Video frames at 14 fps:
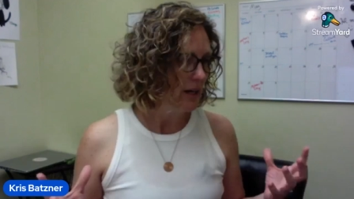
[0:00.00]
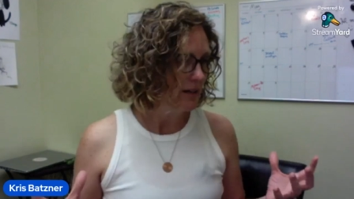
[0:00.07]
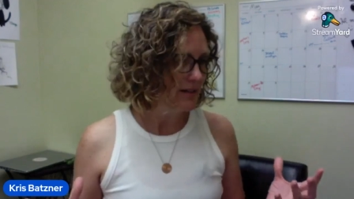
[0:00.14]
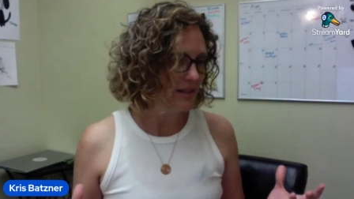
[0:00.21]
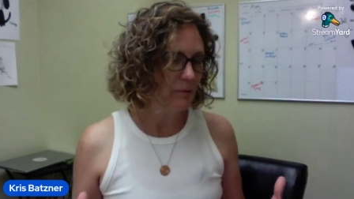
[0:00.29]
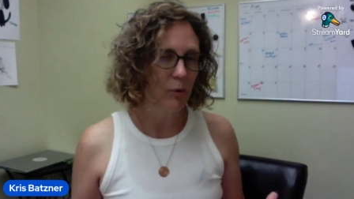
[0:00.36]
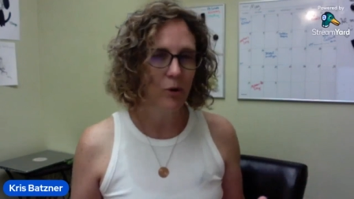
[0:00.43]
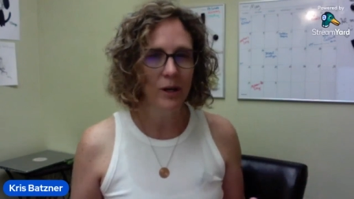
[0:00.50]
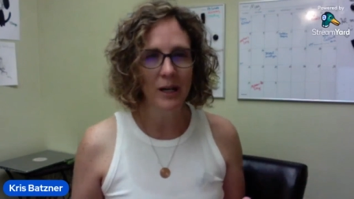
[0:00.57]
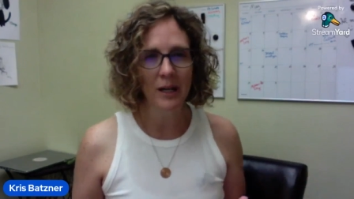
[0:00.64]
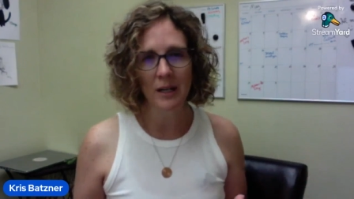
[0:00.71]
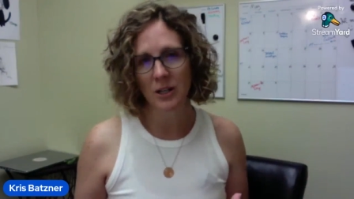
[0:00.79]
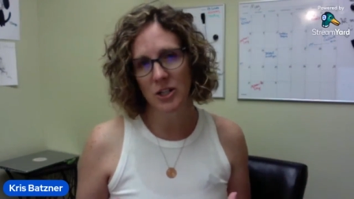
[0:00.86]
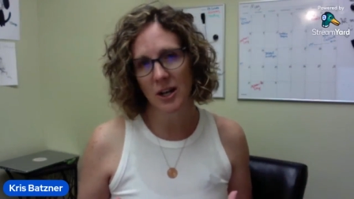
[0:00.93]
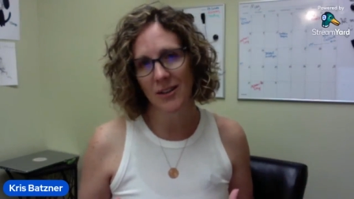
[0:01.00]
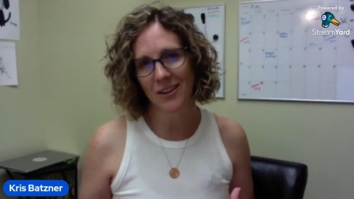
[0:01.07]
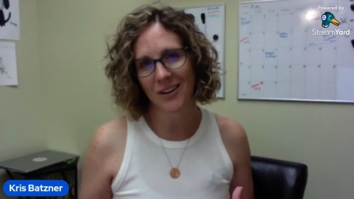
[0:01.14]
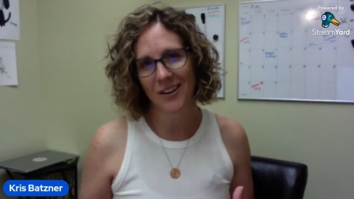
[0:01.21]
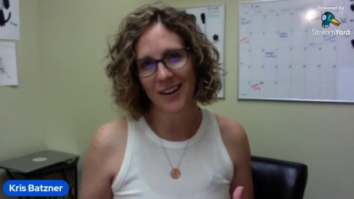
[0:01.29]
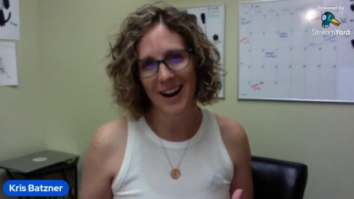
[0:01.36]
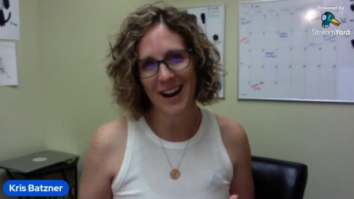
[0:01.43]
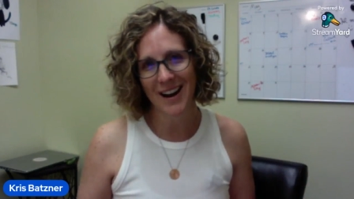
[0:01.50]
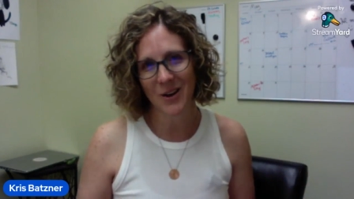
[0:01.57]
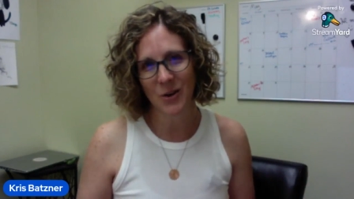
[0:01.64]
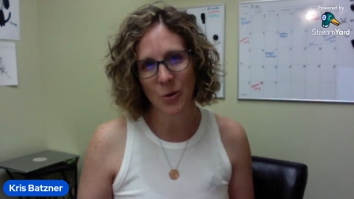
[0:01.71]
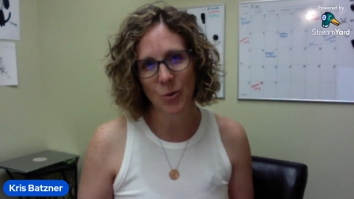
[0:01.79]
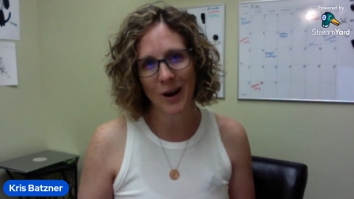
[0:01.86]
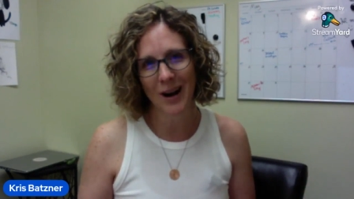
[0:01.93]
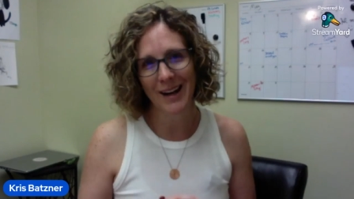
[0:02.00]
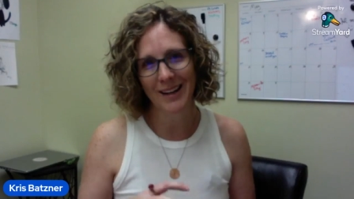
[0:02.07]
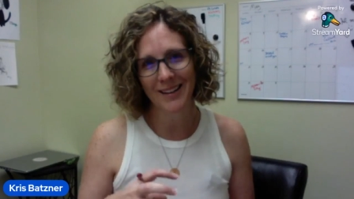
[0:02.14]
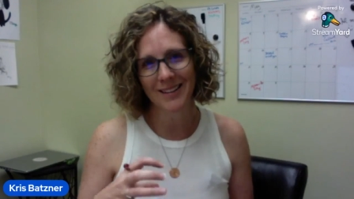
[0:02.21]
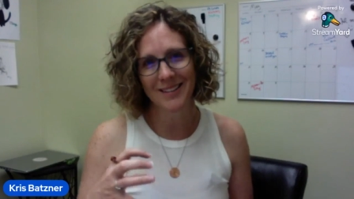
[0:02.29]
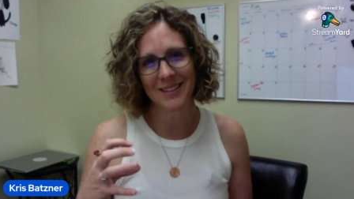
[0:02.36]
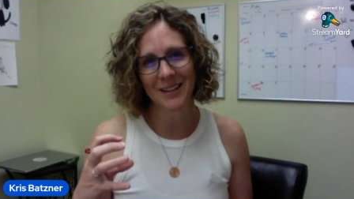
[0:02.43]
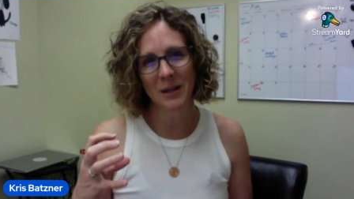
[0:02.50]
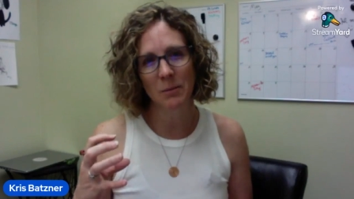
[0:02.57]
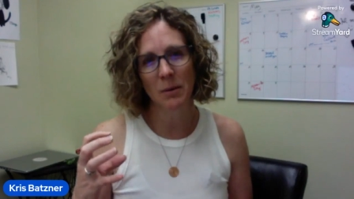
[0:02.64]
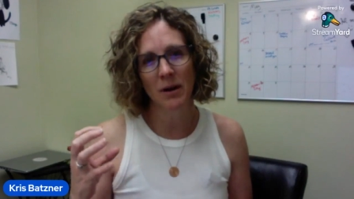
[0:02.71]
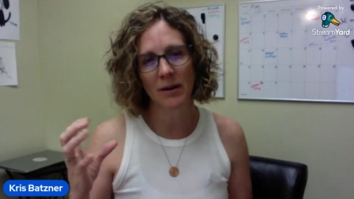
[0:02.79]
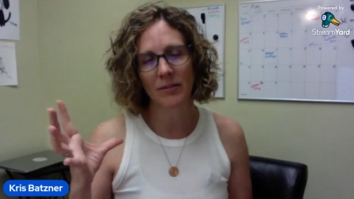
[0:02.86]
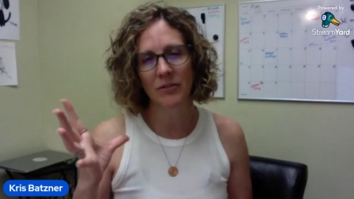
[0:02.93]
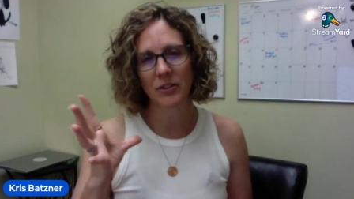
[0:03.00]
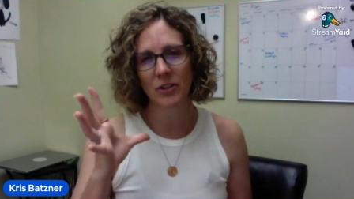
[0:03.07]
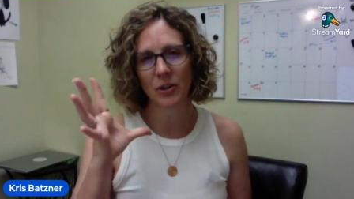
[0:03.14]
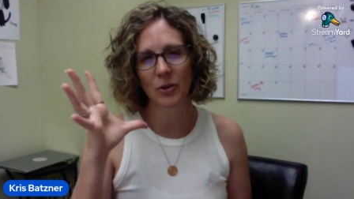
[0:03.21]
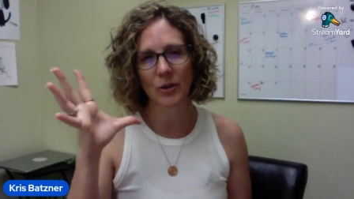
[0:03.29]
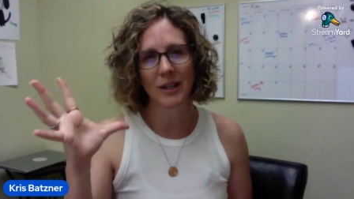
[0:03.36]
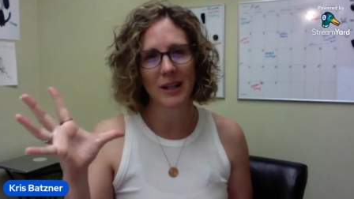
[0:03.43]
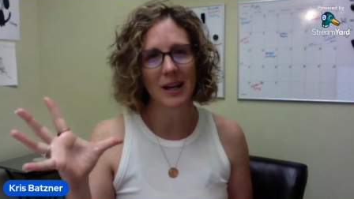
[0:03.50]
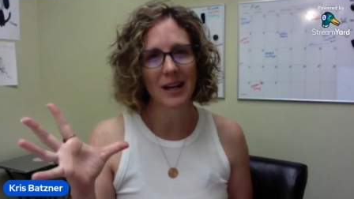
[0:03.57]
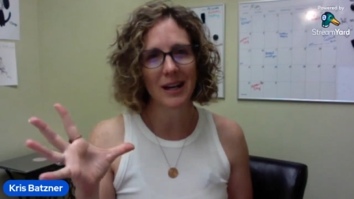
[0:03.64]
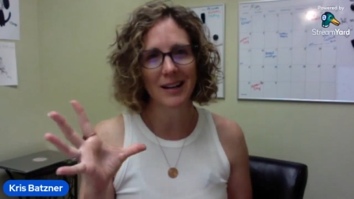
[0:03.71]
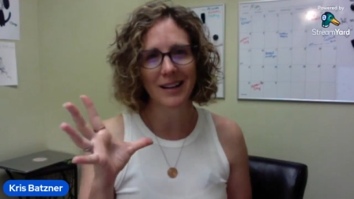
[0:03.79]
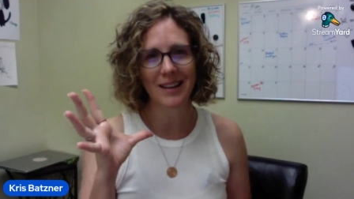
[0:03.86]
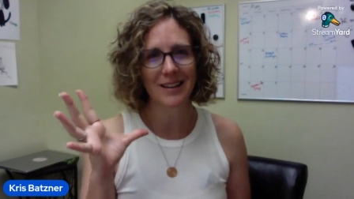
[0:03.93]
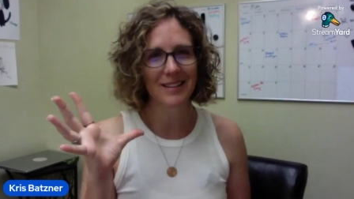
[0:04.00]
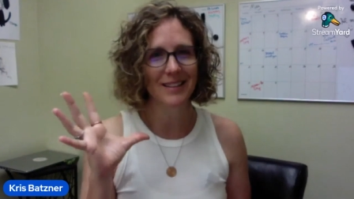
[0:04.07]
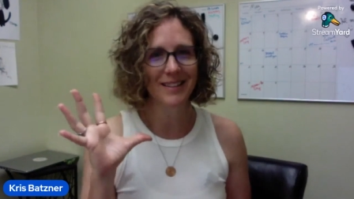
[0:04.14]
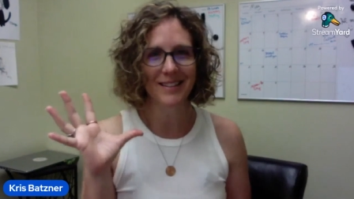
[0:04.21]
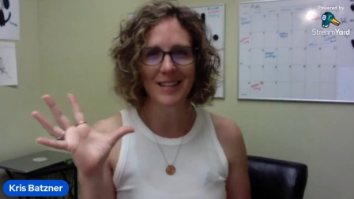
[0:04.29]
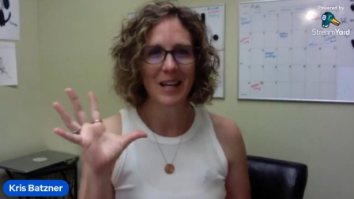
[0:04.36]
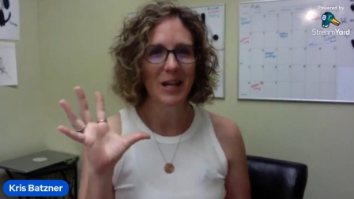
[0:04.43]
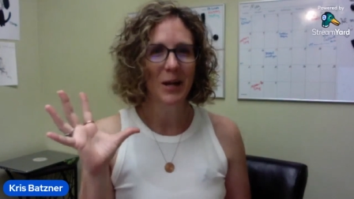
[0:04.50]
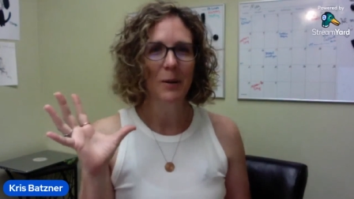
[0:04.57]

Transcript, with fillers: supporting each other and rising above to create this